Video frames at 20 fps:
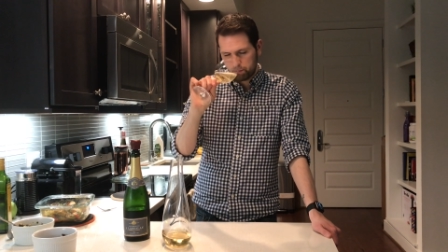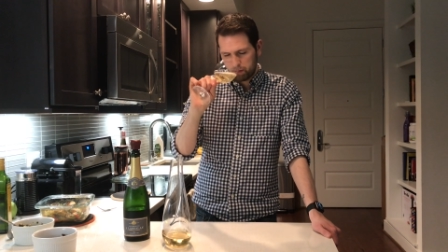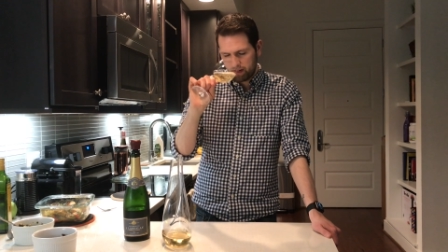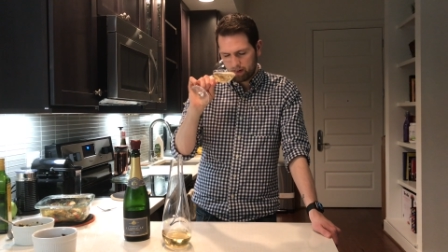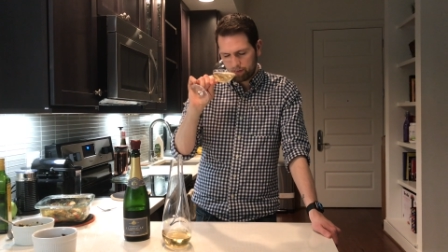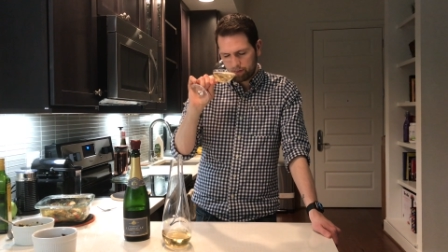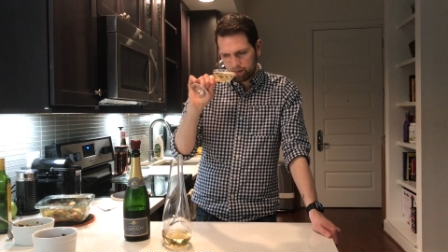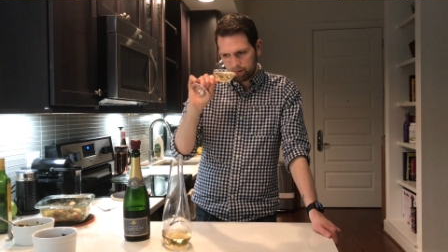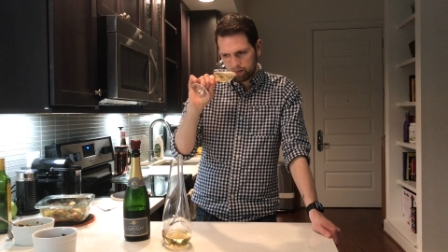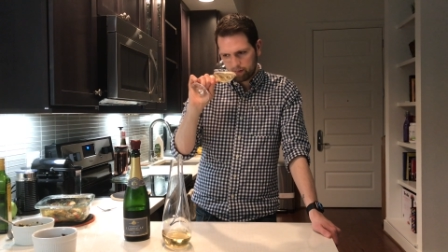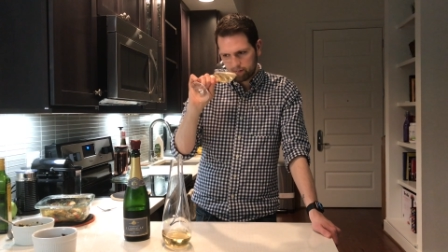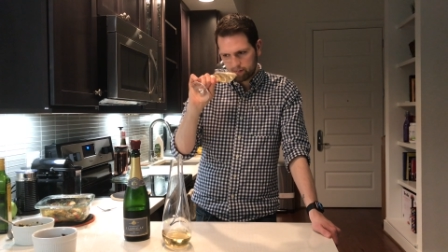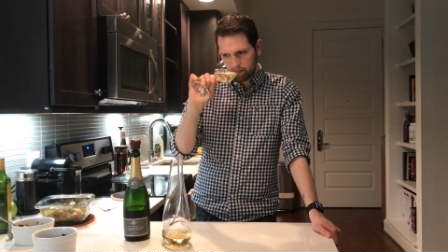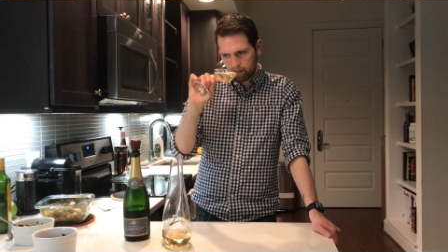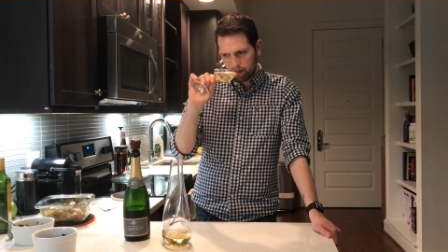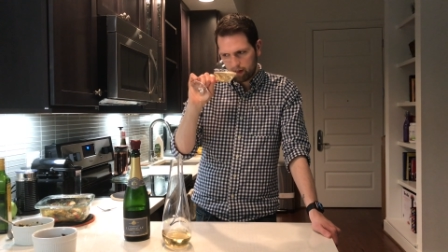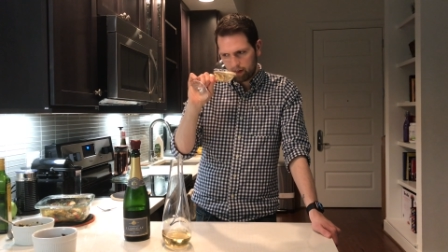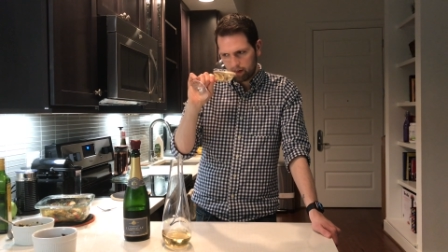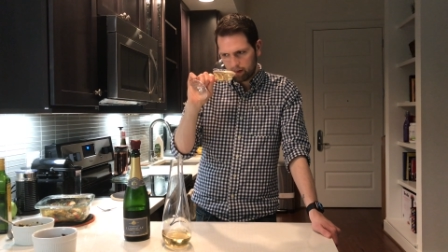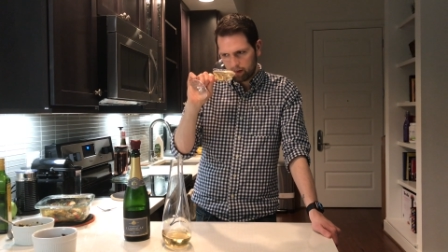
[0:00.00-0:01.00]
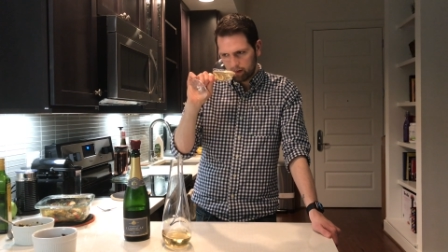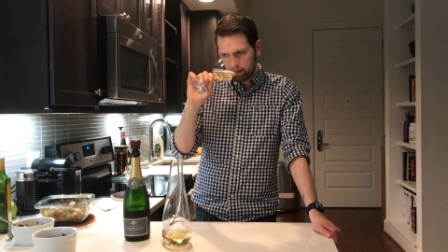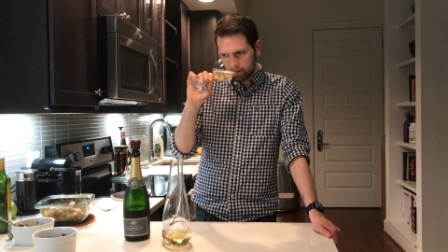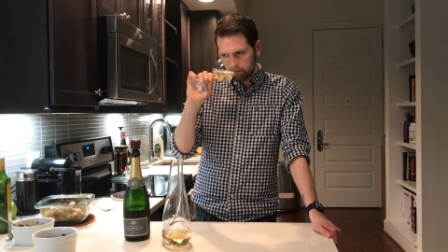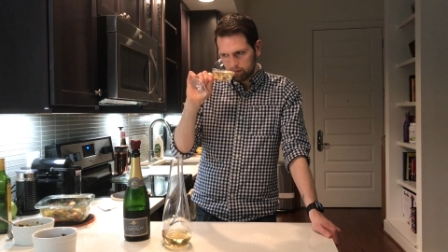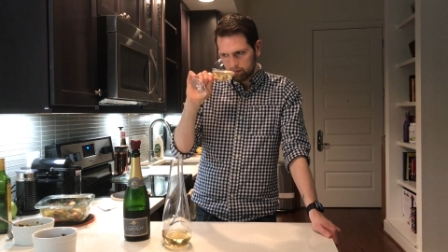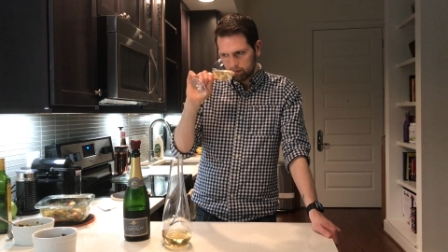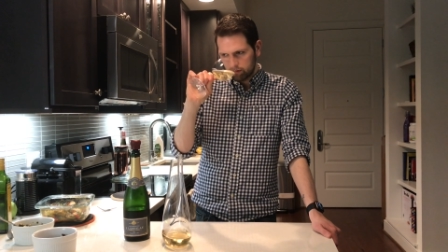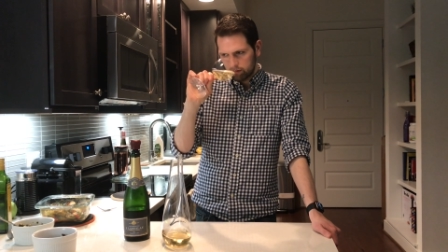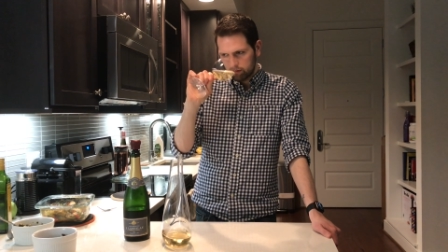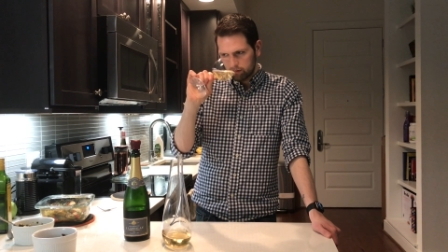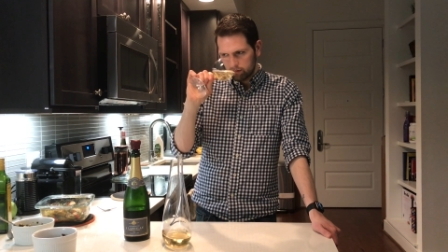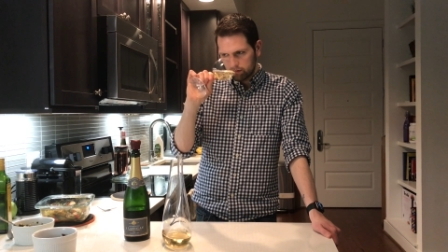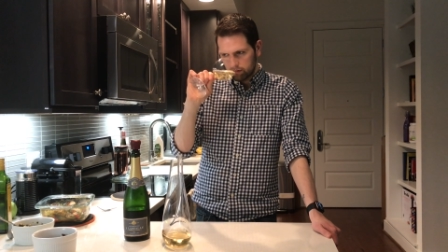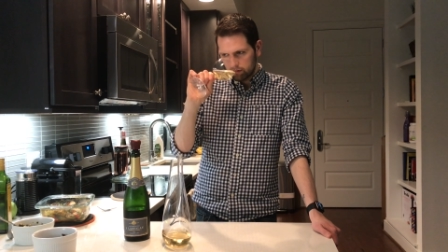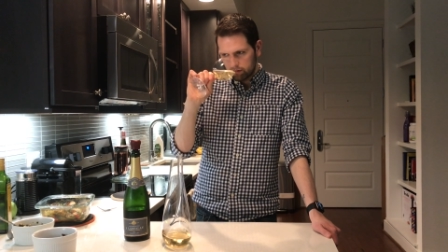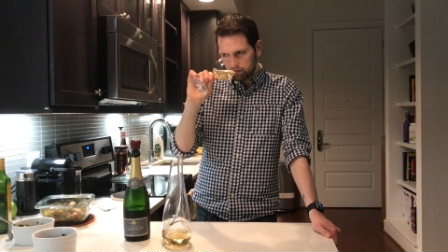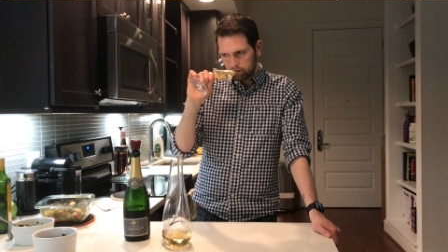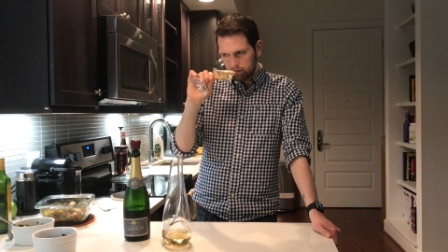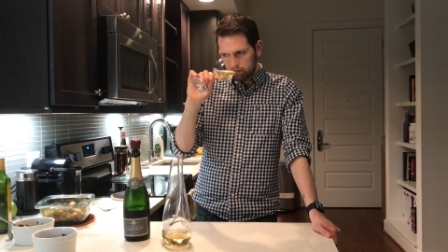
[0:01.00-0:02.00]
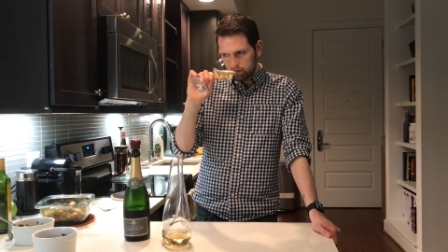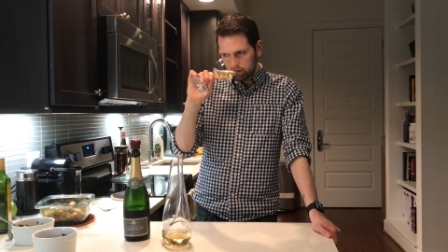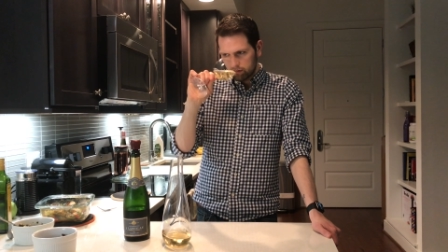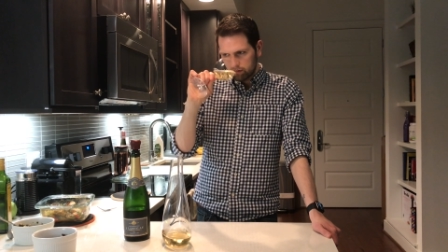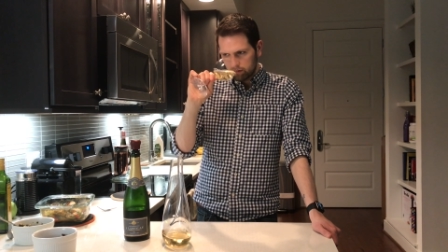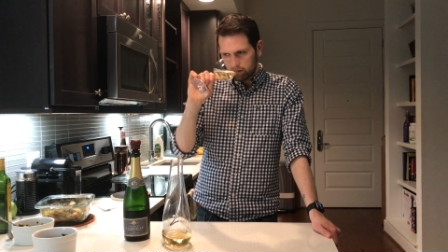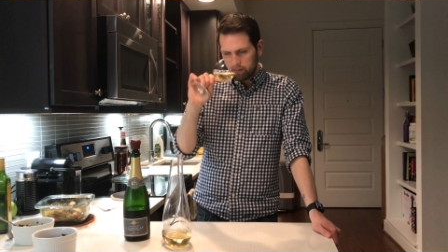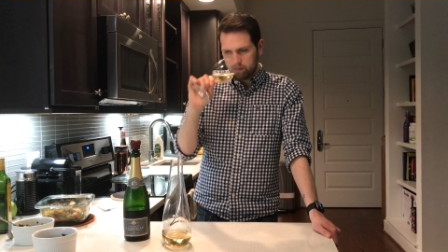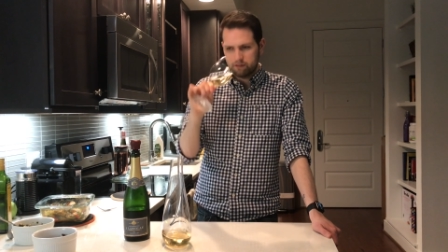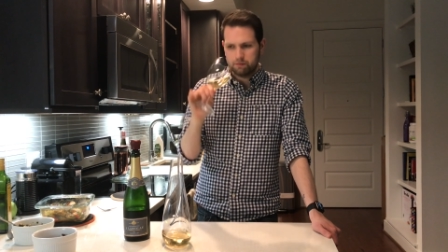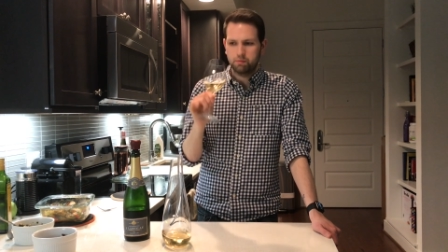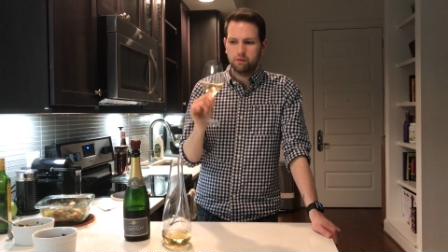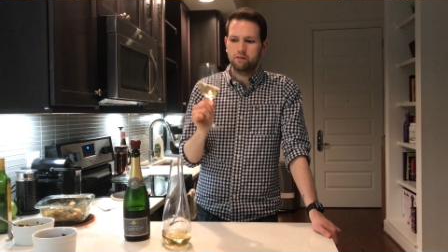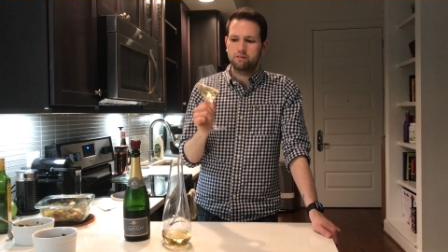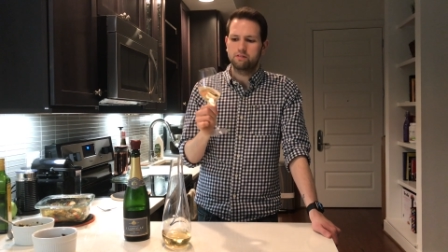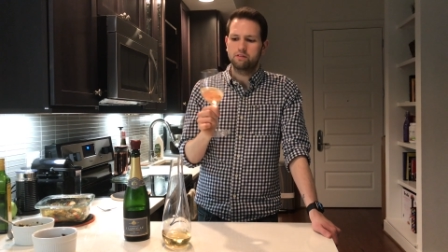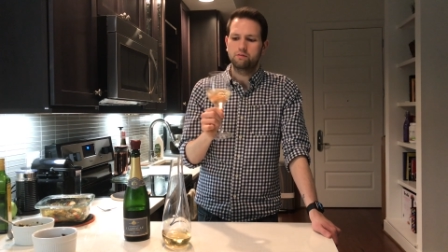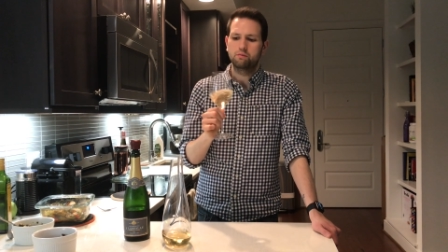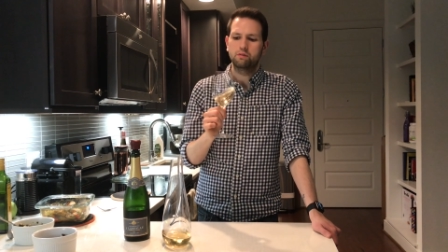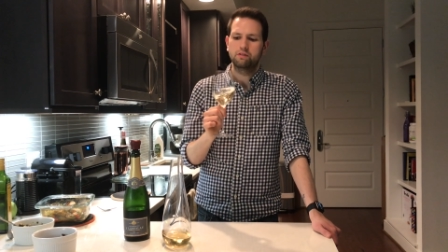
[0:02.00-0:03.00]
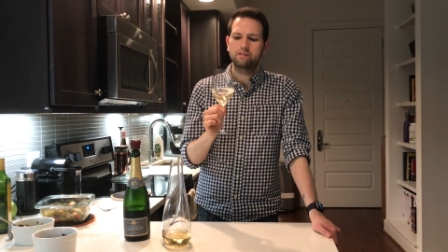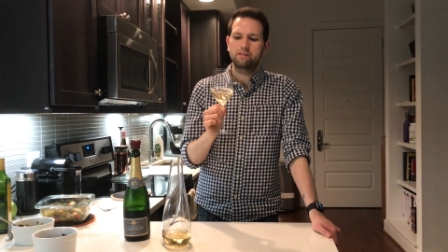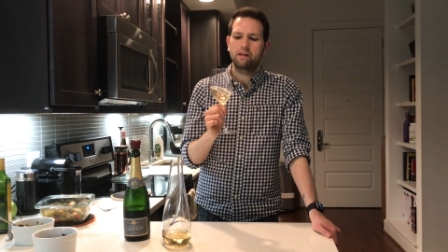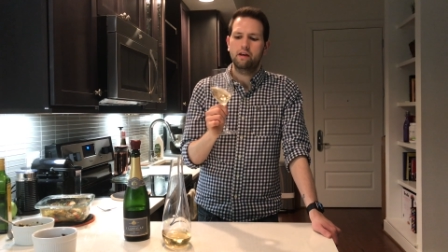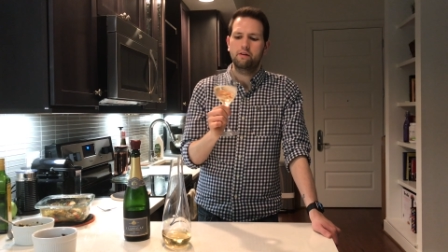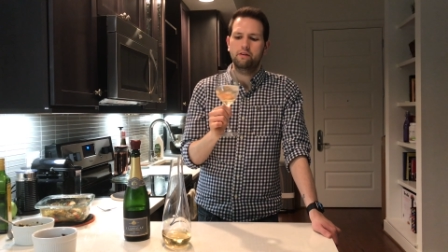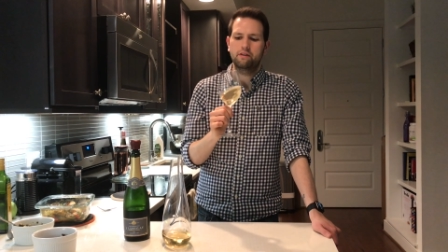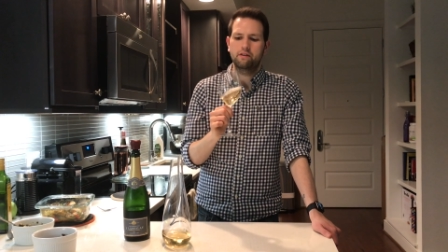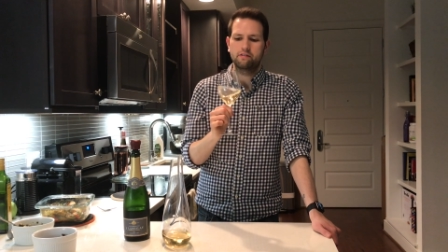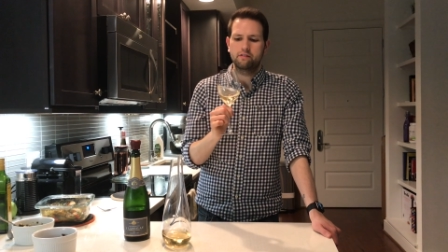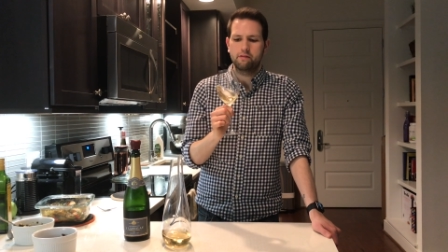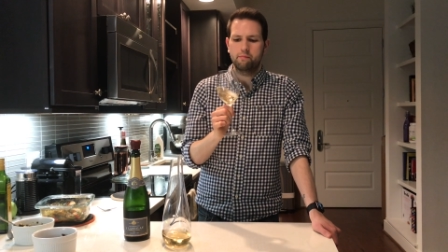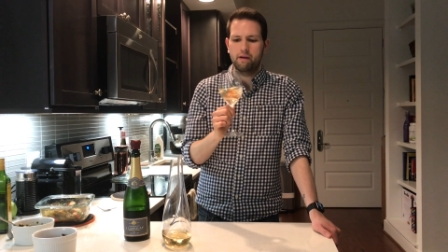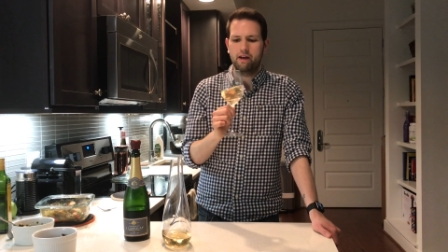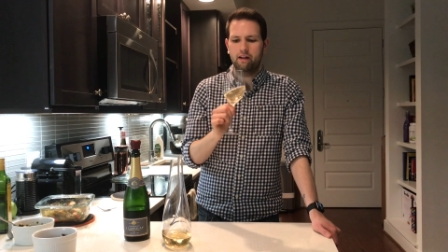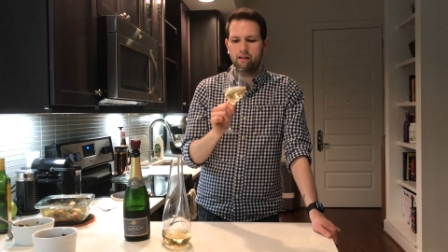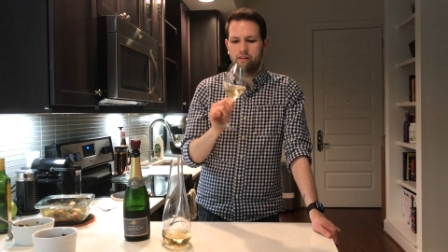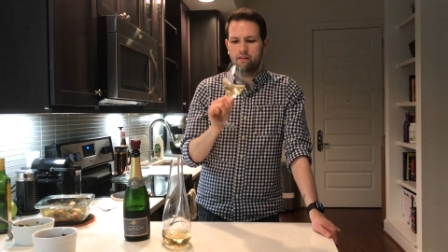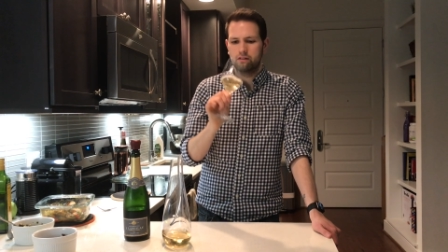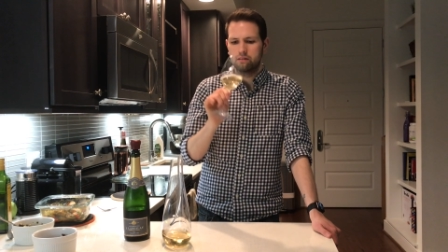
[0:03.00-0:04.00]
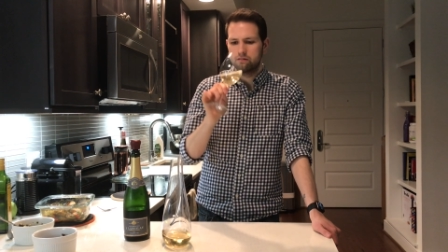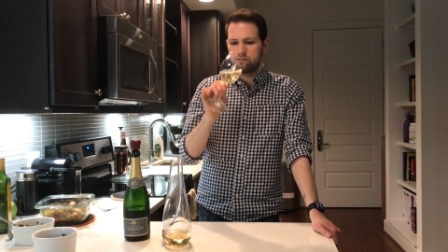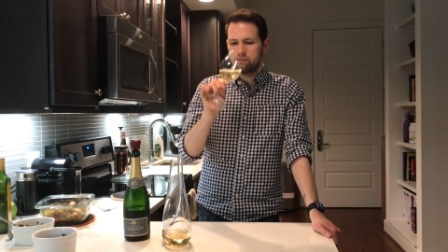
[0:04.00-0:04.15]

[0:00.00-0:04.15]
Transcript: but nothing that's like explosive. We'll see how it does on the palate.